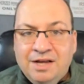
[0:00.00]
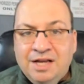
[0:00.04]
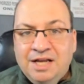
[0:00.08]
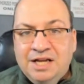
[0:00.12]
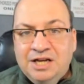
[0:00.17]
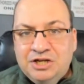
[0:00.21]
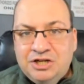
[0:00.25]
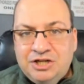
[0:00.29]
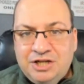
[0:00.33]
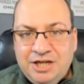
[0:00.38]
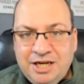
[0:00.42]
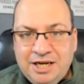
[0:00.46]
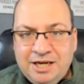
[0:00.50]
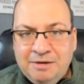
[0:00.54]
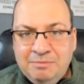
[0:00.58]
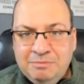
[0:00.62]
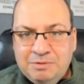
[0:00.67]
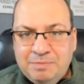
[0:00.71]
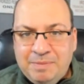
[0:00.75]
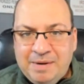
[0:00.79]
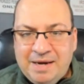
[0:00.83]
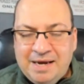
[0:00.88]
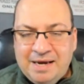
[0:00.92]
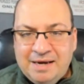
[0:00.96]
She comes
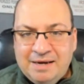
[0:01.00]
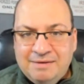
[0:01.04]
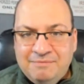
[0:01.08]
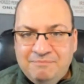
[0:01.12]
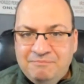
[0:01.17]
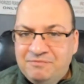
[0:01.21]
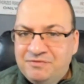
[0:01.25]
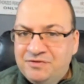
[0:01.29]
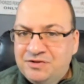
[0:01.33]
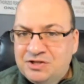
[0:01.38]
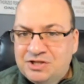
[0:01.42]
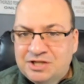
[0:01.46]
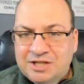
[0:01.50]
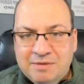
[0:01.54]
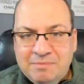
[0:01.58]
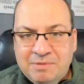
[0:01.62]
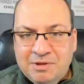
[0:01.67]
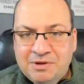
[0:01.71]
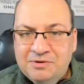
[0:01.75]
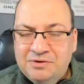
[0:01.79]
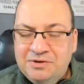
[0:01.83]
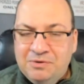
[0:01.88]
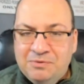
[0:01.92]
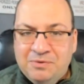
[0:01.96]
back
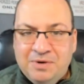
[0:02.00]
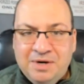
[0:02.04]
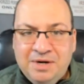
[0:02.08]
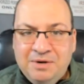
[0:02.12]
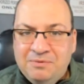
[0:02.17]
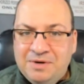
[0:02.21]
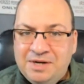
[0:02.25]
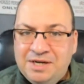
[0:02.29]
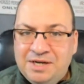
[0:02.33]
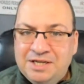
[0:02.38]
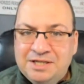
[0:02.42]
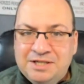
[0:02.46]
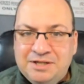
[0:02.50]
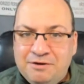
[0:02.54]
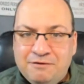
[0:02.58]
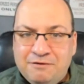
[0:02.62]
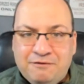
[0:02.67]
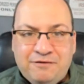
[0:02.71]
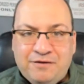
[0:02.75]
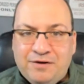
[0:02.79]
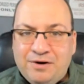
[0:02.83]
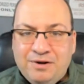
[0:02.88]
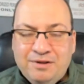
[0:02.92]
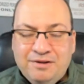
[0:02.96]
similar to what it was in the
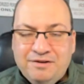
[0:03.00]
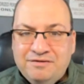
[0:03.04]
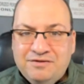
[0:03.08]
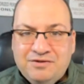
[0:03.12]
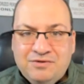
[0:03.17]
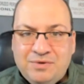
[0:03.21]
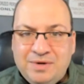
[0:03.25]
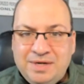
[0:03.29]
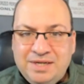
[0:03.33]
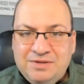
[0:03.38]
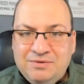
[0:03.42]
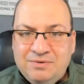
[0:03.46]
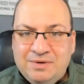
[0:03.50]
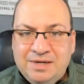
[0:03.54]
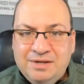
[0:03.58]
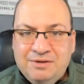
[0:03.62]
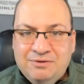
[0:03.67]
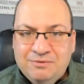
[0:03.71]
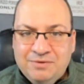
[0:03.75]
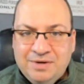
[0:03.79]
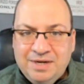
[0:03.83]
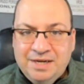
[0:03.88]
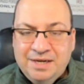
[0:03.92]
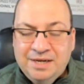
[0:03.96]
fall of
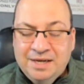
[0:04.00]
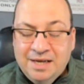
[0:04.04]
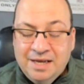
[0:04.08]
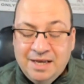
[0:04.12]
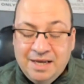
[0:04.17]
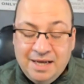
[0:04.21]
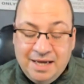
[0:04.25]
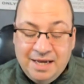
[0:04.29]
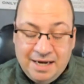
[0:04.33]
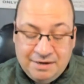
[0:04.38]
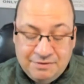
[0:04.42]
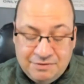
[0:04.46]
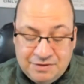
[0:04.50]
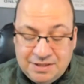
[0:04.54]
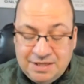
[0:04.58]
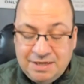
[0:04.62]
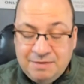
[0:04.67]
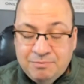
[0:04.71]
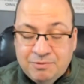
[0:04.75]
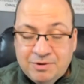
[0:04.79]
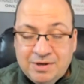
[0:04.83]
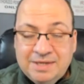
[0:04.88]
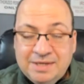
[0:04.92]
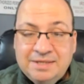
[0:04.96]
2023. And if she
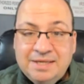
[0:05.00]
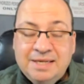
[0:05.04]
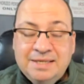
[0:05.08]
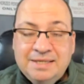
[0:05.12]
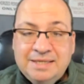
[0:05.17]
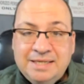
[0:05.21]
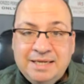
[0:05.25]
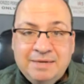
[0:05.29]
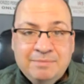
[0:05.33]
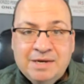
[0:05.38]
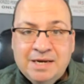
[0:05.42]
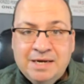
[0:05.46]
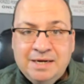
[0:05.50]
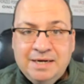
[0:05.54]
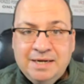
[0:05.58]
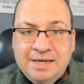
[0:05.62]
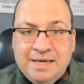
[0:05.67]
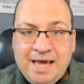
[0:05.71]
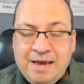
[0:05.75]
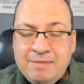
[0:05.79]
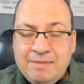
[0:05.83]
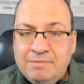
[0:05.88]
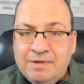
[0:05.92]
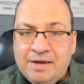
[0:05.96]
brings that same kind of
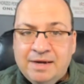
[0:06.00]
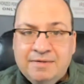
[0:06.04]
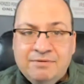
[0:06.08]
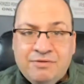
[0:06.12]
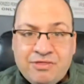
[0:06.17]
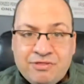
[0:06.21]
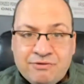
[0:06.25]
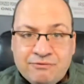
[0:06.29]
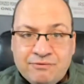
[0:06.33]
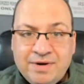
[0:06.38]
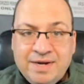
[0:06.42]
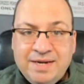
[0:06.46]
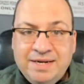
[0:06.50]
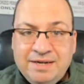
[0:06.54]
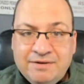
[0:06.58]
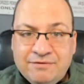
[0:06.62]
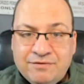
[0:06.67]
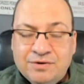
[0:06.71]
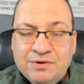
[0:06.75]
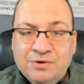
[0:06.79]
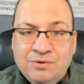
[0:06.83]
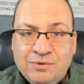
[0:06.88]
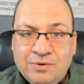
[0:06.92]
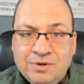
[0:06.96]
game, like three
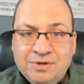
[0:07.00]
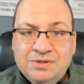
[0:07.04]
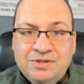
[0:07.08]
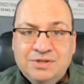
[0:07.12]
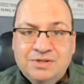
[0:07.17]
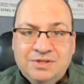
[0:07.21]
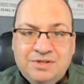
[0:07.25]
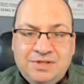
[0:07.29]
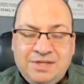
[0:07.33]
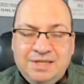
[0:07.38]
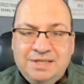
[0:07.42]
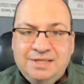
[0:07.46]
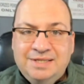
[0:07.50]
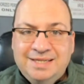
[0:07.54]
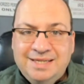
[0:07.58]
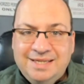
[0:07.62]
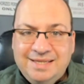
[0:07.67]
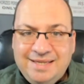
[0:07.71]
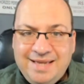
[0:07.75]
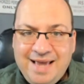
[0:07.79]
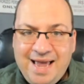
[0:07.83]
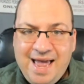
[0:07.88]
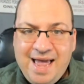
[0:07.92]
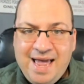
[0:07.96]
different horses did
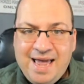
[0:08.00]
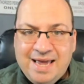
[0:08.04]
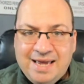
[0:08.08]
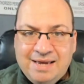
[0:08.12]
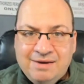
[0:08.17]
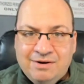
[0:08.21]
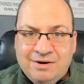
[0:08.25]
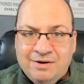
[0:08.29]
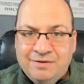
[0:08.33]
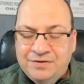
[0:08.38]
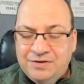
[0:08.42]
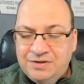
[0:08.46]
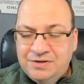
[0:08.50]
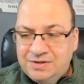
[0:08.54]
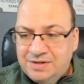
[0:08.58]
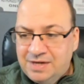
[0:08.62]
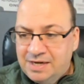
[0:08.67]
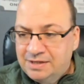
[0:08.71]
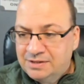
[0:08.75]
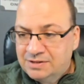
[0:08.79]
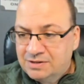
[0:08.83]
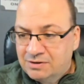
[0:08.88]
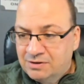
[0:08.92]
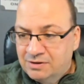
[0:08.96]
today on the
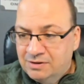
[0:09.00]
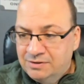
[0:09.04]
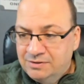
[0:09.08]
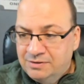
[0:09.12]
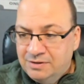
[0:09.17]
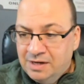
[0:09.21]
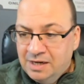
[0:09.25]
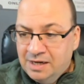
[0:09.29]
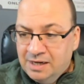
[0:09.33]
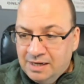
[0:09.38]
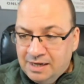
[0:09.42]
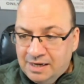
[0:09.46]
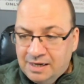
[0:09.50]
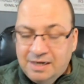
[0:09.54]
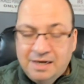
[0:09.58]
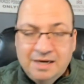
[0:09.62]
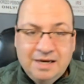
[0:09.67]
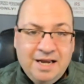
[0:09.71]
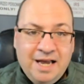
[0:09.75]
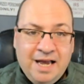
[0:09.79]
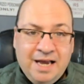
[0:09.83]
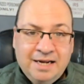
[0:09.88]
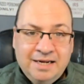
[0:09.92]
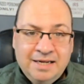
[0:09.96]
stakes card uh,
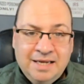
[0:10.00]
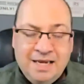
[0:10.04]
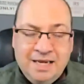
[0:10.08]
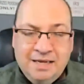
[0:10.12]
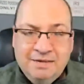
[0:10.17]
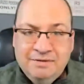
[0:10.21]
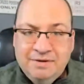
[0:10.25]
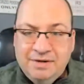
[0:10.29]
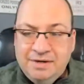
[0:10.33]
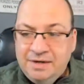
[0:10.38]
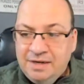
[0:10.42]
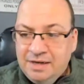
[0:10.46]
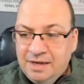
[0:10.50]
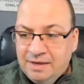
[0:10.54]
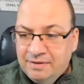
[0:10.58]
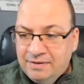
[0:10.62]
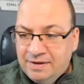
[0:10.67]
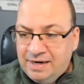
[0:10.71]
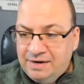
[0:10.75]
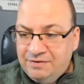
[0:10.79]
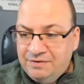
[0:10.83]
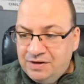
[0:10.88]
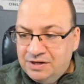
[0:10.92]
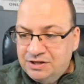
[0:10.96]
at Keeneland, then
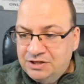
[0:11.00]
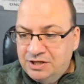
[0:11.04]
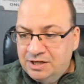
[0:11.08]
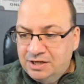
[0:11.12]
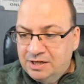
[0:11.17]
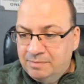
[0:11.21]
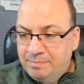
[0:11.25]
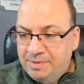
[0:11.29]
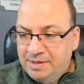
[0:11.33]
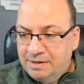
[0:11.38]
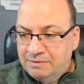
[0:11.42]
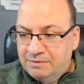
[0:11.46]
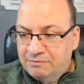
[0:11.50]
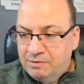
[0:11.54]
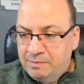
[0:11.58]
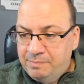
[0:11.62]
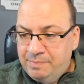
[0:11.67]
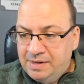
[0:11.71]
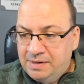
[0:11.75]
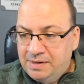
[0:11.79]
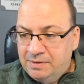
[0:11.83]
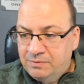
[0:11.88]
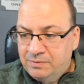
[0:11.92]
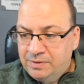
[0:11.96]
I think she could be a
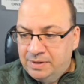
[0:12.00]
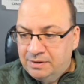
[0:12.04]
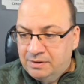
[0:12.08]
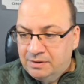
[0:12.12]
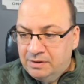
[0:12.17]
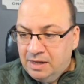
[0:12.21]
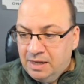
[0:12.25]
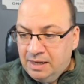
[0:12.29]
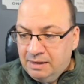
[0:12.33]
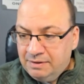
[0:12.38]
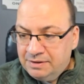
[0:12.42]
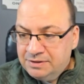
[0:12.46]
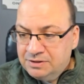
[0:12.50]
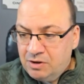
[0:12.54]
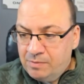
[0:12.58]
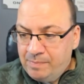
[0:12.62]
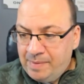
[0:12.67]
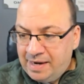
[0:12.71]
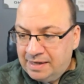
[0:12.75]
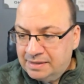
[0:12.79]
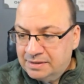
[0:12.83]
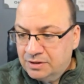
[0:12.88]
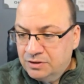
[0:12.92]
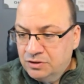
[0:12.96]
repeat winner. Let's go
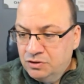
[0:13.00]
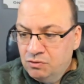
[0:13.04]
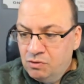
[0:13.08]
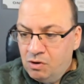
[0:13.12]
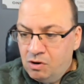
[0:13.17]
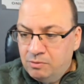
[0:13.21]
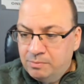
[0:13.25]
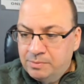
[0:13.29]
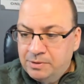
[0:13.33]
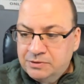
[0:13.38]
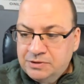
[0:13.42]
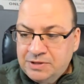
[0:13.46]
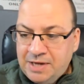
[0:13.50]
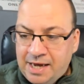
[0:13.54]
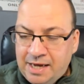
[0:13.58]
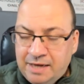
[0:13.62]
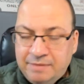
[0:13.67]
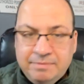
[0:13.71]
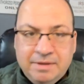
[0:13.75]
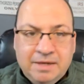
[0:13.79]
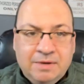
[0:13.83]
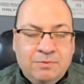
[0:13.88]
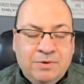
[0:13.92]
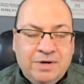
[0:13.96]
back to You Almost Had
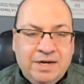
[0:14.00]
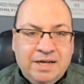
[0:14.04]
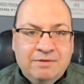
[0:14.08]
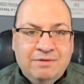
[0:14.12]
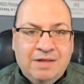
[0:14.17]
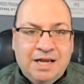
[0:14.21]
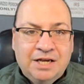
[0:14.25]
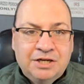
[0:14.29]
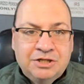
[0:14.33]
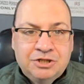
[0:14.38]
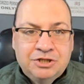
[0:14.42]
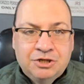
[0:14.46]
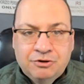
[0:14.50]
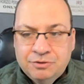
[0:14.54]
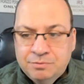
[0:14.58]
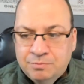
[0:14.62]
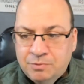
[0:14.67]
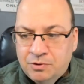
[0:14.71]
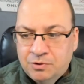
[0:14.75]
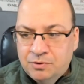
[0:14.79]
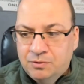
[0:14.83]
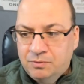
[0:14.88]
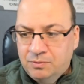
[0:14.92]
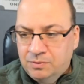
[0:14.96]
Me winning last year's
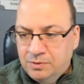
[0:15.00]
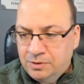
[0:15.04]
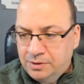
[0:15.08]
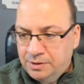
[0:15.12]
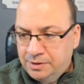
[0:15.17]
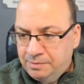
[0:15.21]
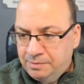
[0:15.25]
Myrtlewood.